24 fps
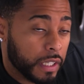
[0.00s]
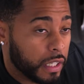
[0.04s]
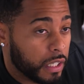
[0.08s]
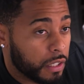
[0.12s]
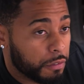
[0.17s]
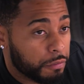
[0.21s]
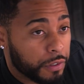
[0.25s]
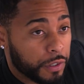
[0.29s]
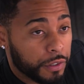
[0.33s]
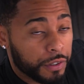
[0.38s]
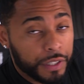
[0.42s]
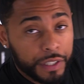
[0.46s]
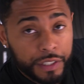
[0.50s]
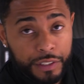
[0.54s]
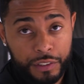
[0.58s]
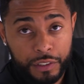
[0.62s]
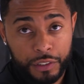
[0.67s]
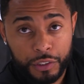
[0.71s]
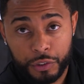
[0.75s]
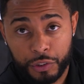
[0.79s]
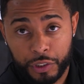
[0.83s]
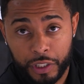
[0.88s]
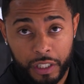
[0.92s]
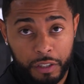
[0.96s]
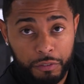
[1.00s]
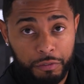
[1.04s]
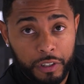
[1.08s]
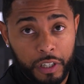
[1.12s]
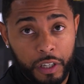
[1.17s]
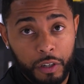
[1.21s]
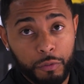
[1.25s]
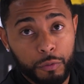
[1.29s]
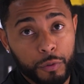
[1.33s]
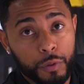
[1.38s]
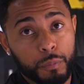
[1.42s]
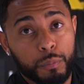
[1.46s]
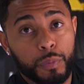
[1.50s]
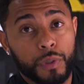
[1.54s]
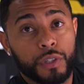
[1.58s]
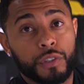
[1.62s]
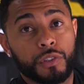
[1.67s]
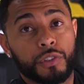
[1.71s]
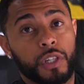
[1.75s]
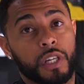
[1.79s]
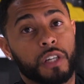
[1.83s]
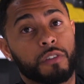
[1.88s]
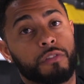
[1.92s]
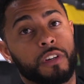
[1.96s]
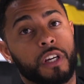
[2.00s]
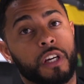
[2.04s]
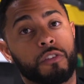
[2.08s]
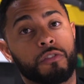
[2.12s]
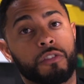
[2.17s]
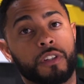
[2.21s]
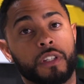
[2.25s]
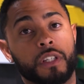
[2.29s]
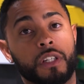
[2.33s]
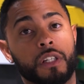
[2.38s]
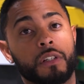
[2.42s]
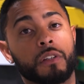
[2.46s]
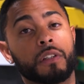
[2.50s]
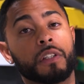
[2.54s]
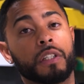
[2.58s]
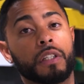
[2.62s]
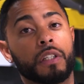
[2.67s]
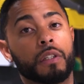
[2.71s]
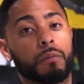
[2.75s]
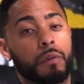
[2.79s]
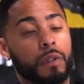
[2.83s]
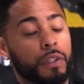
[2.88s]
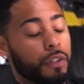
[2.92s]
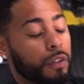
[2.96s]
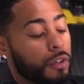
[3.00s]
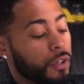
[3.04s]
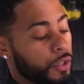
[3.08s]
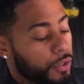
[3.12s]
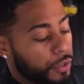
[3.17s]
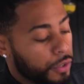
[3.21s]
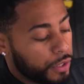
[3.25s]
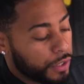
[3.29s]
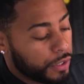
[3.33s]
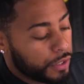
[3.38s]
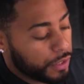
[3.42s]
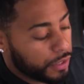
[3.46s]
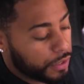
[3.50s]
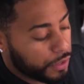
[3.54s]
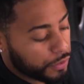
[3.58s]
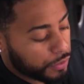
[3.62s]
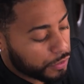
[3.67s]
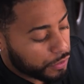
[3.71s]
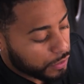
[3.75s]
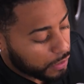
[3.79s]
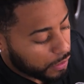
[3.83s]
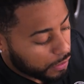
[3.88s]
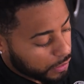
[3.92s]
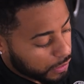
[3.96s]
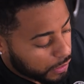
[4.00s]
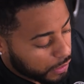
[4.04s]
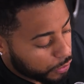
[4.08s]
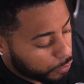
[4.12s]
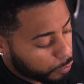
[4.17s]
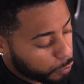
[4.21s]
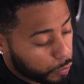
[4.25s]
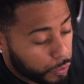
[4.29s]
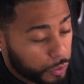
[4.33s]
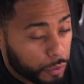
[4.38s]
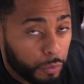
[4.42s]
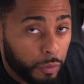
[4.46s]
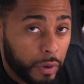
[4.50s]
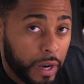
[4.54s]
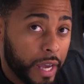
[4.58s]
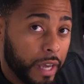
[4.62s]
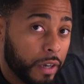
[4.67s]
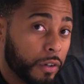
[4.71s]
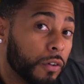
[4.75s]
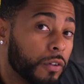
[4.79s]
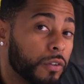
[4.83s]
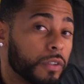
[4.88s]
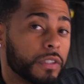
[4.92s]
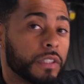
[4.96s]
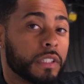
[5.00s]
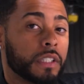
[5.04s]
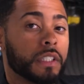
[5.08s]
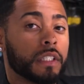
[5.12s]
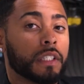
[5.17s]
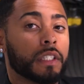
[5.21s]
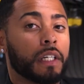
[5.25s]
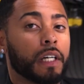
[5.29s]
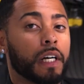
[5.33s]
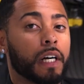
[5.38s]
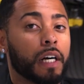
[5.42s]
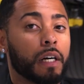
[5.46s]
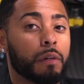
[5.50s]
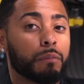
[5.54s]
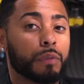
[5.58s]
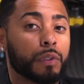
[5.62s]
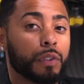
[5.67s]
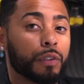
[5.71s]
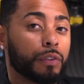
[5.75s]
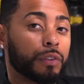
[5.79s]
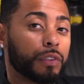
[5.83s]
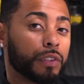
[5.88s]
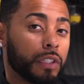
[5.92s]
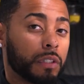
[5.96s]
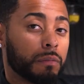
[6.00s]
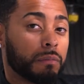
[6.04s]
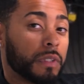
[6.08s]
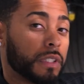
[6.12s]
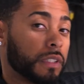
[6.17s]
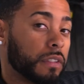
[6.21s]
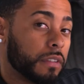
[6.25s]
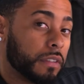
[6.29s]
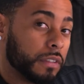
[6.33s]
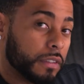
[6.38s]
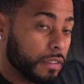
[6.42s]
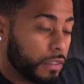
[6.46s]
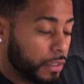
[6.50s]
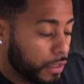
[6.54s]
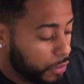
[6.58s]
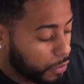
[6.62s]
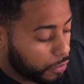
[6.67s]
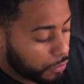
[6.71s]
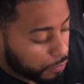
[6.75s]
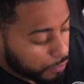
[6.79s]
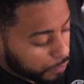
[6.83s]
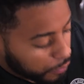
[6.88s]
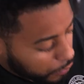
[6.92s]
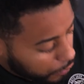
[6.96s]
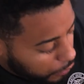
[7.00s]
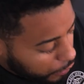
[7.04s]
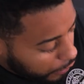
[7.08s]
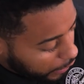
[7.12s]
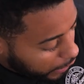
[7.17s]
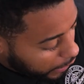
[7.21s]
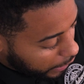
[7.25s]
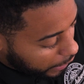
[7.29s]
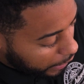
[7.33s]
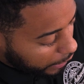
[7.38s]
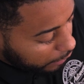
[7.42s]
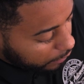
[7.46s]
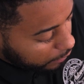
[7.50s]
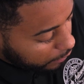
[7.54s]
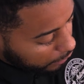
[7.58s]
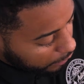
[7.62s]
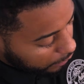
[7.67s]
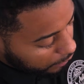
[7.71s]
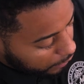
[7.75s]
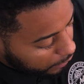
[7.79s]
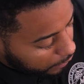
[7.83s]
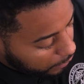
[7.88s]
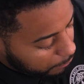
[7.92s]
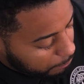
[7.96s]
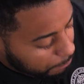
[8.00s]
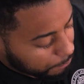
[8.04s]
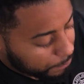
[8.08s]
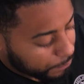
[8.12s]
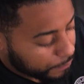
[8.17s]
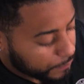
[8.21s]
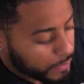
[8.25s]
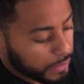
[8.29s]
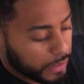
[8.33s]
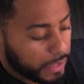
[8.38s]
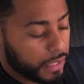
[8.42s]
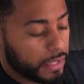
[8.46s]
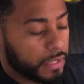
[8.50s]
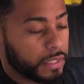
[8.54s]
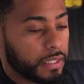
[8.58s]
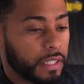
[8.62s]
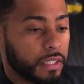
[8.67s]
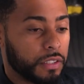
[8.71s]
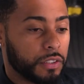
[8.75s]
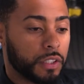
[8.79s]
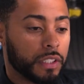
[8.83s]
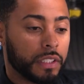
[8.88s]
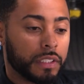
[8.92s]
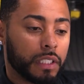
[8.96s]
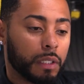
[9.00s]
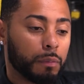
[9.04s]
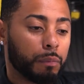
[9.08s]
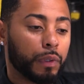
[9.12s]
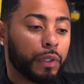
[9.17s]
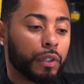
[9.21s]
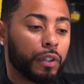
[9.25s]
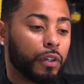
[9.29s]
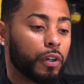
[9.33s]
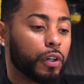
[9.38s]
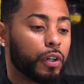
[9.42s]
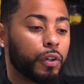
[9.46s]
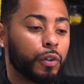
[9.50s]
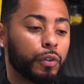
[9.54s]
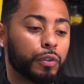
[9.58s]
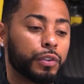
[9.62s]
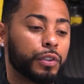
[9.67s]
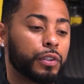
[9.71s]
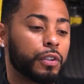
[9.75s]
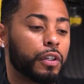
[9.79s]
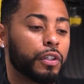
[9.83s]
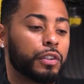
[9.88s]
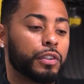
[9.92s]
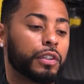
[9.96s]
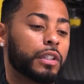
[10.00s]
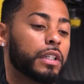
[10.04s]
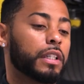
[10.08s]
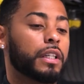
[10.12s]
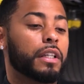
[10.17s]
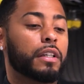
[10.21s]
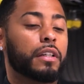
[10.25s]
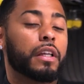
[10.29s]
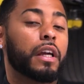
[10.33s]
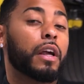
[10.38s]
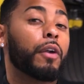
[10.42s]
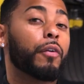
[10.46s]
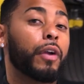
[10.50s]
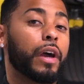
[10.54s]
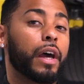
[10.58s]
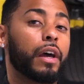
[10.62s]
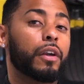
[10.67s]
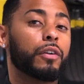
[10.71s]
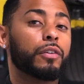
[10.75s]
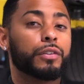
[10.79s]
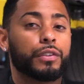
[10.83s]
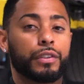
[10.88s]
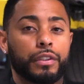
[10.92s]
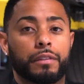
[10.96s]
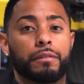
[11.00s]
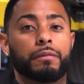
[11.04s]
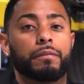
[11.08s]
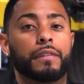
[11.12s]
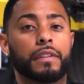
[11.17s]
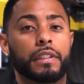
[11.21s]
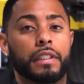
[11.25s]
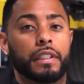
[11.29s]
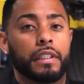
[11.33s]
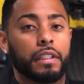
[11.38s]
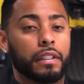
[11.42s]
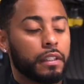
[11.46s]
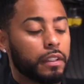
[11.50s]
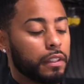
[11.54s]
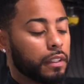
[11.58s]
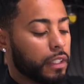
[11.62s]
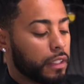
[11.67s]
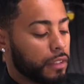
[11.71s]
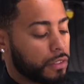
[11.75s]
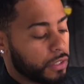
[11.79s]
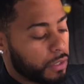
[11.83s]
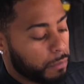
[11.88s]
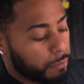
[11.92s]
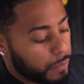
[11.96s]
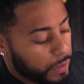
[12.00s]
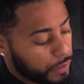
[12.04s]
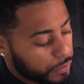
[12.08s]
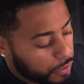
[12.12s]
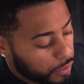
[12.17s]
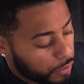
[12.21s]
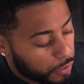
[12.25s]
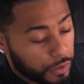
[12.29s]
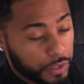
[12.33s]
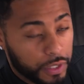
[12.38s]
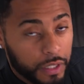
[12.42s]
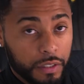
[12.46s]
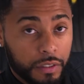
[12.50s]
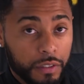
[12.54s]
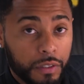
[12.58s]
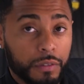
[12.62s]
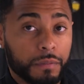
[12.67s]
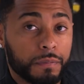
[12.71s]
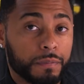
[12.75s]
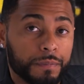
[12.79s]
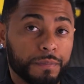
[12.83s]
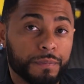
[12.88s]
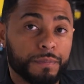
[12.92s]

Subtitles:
and if there isn't a check valve, we'd put a check valve in there. On the earlier years that these would rattle, so it's something to look at. Like I said, you could typically on cold starts you can hear that rattle, so that's something else to look into.